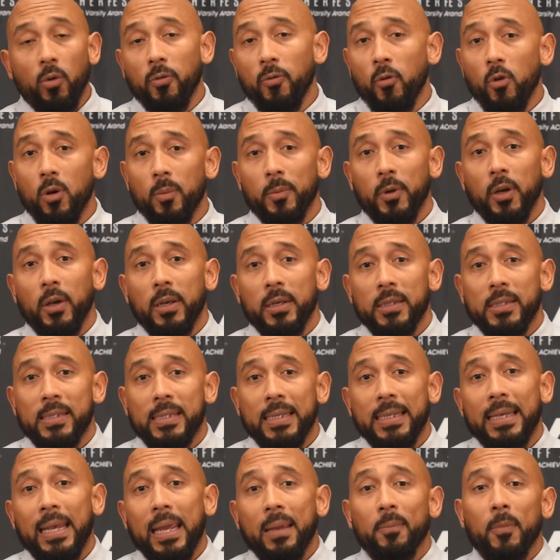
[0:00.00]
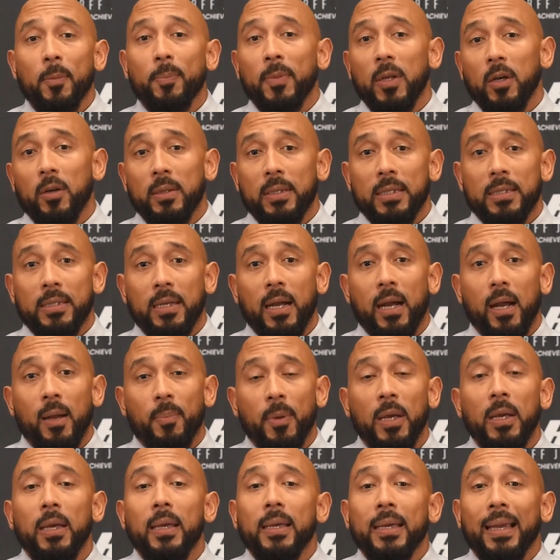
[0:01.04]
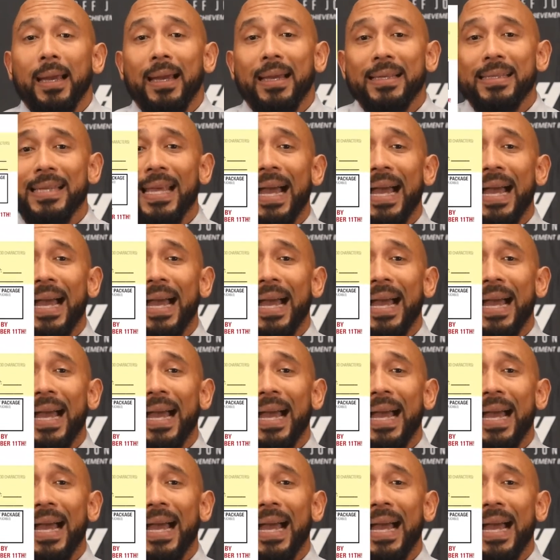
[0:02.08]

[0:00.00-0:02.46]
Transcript: form, you're going to see name up there at the top. Guys,